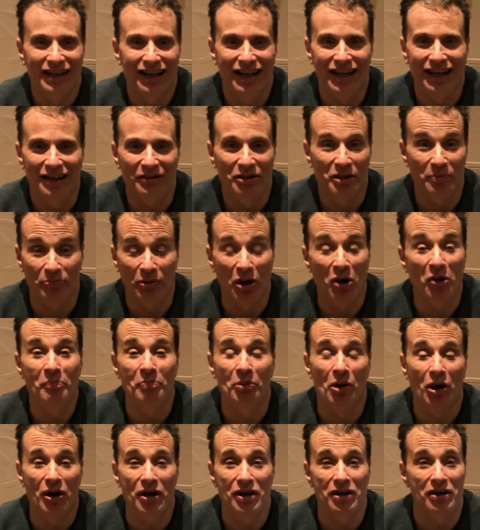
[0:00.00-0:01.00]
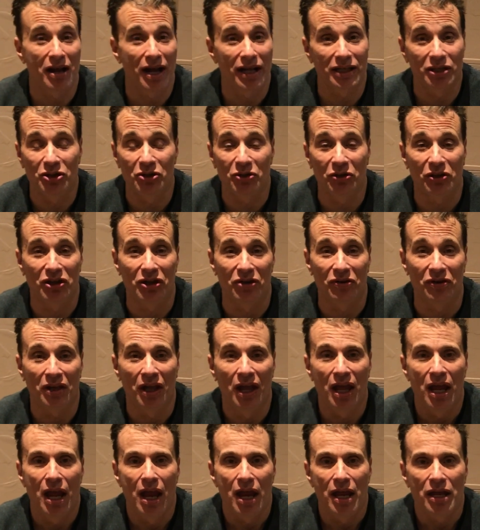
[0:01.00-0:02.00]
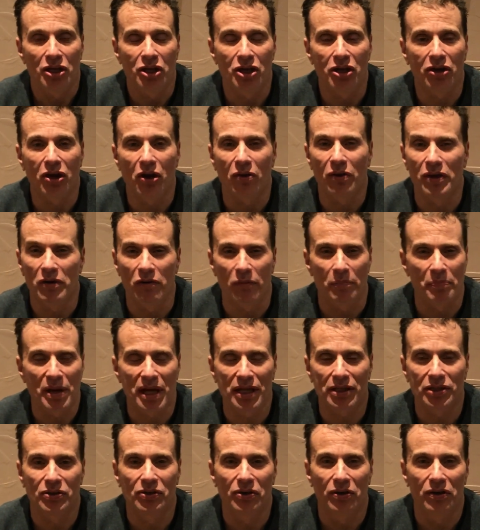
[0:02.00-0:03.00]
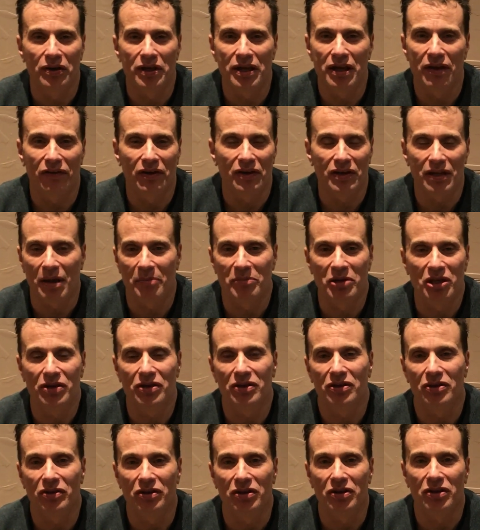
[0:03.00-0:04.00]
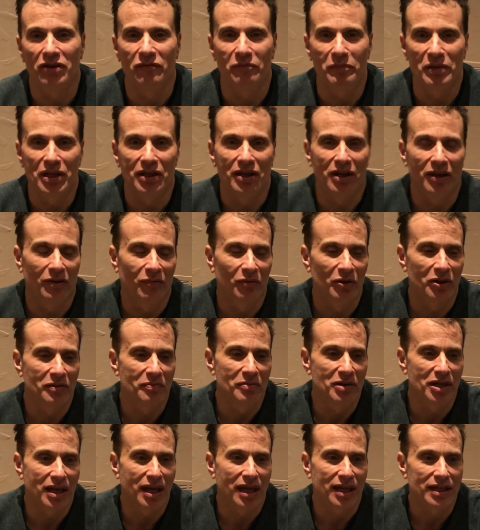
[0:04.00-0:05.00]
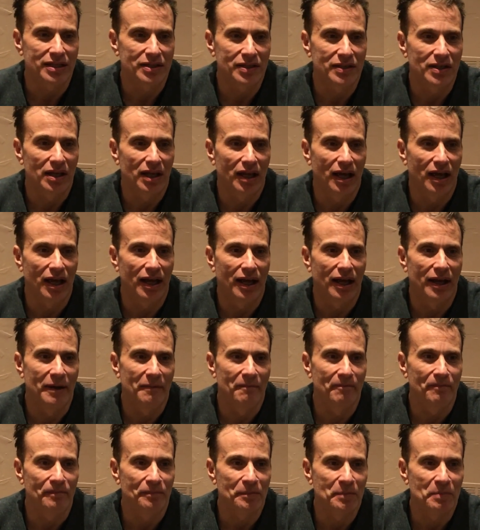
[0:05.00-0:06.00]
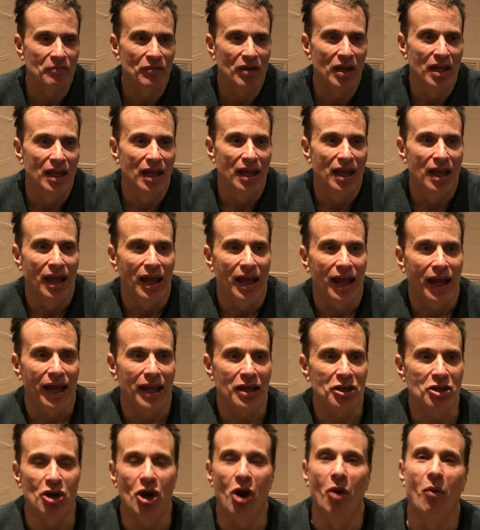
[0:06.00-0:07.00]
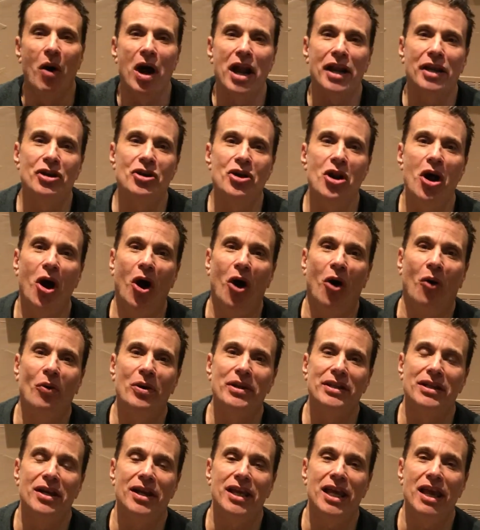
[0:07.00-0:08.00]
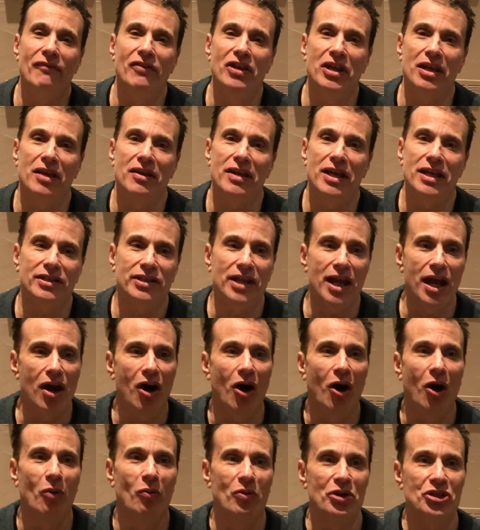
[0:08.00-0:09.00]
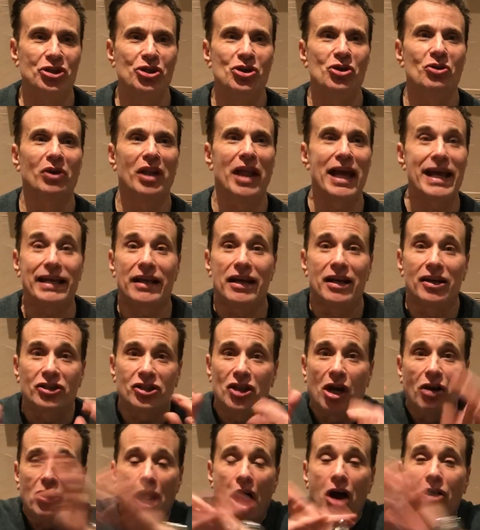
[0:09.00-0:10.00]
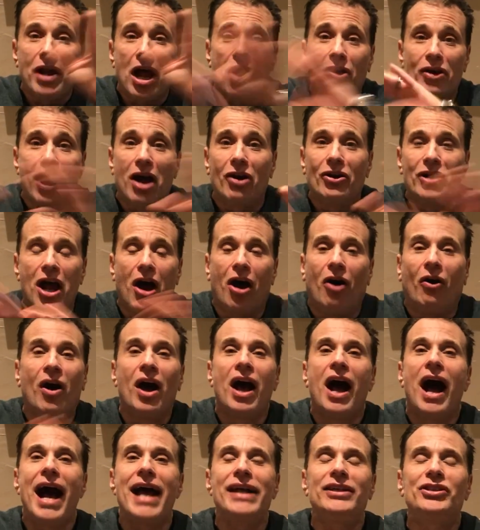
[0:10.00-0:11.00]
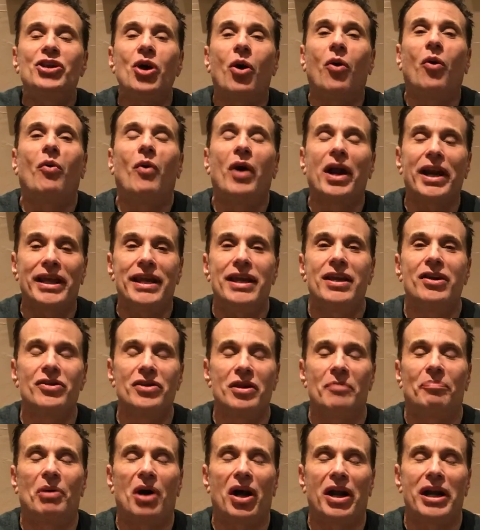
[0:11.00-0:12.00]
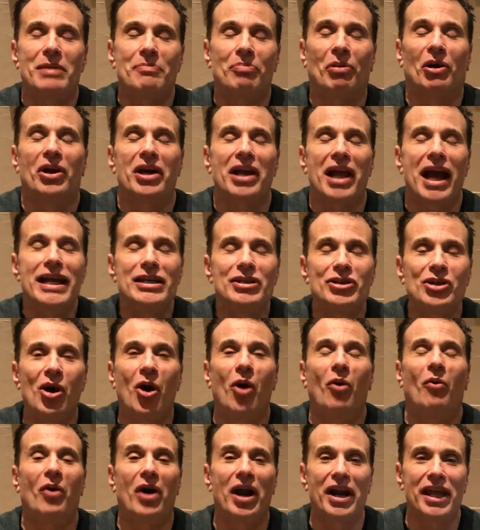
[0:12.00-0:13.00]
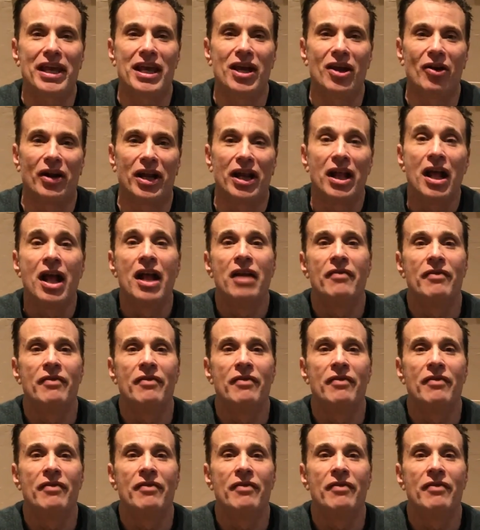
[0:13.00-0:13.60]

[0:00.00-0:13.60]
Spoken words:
The bone part, not so cute. You go into a pet store. Yeah, I mean, you've been there with me, Case. You don't want to know what they're giving you. They say, oh, would you like it? Like, no. I don't want to hear the body part. I don't want to hear it.